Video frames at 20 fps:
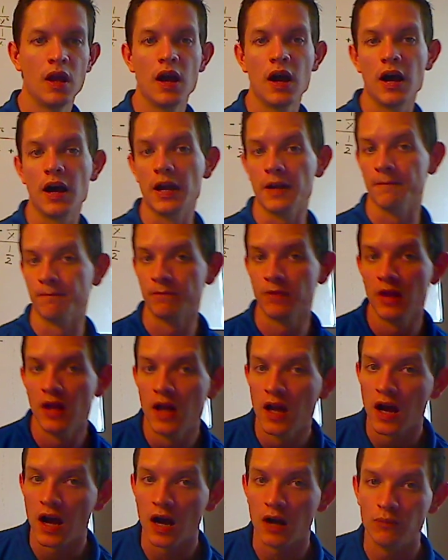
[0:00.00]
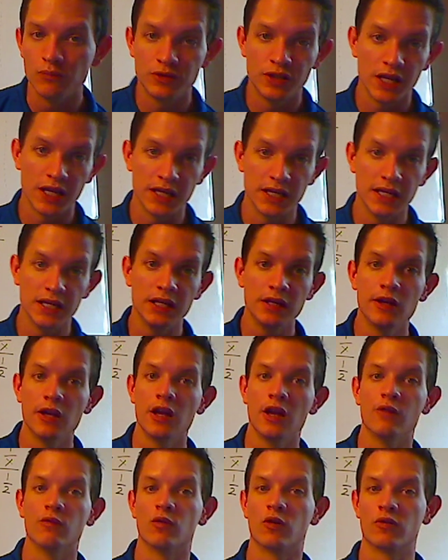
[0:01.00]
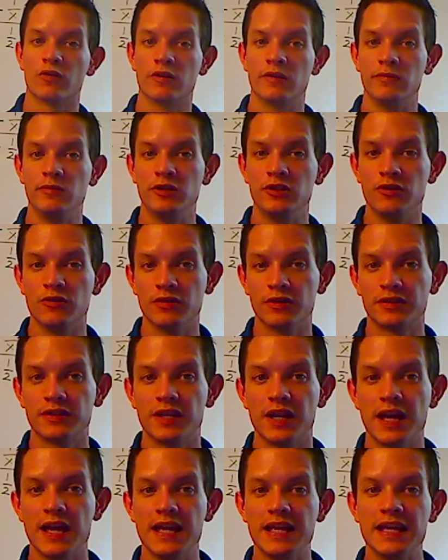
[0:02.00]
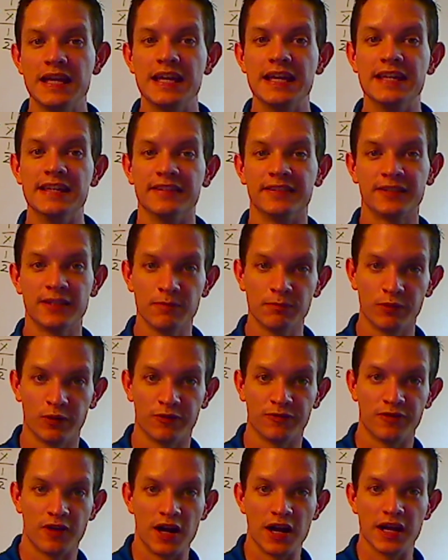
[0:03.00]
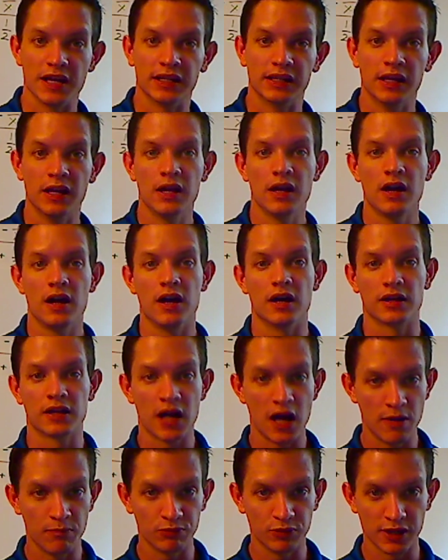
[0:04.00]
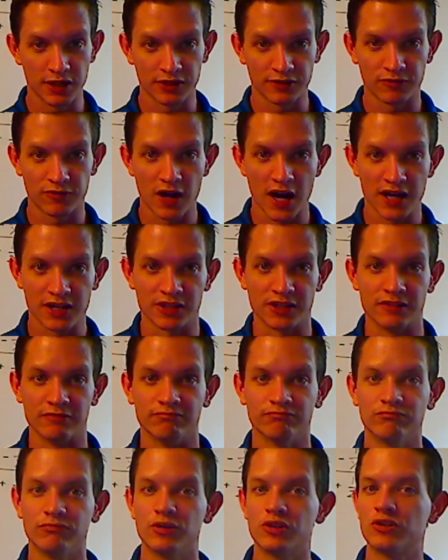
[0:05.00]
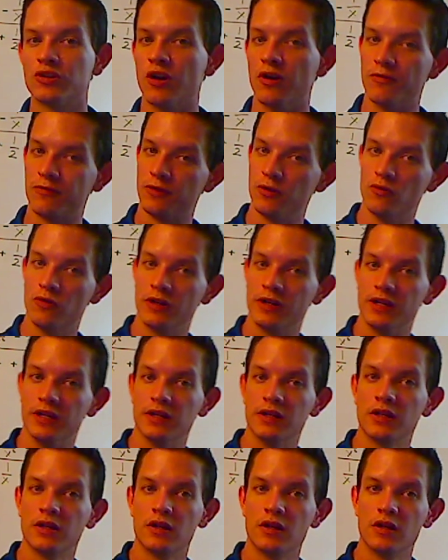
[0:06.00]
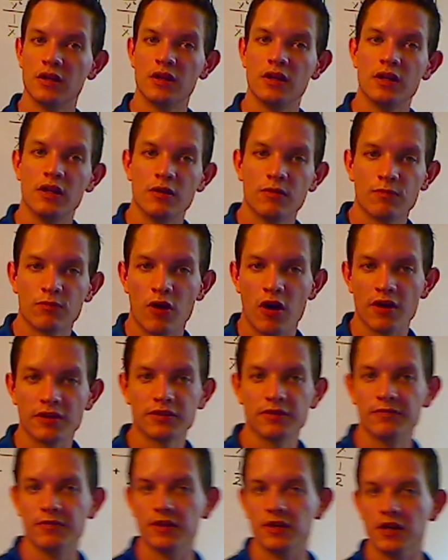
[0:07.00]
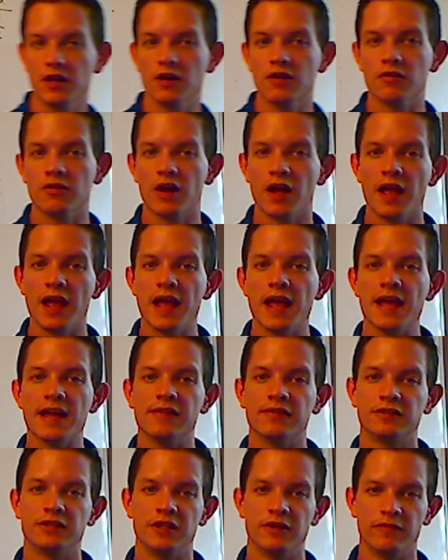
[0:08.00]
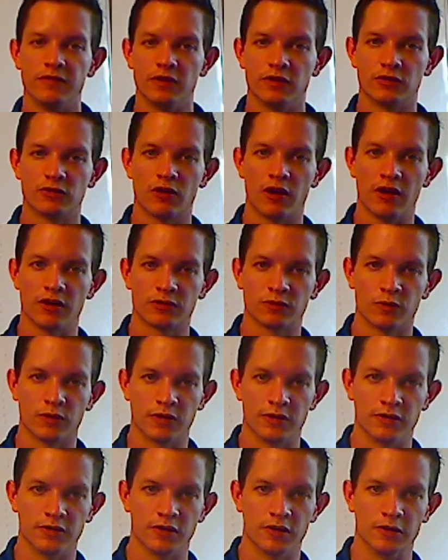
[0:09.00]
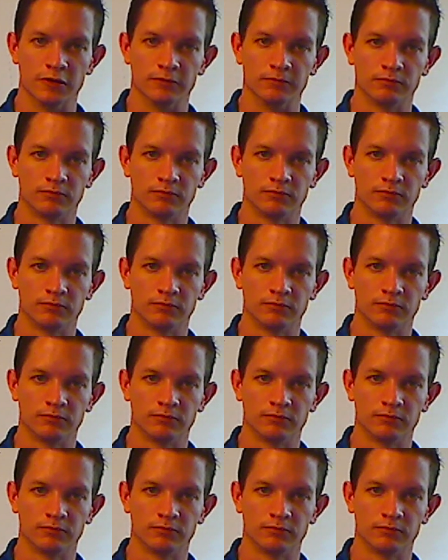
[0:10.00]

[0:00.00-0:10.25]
Hi, I'm JD, and what we're going to be doing today is simplifying a complex fraction. So if you would, pause the video and see if you can try this one on your own.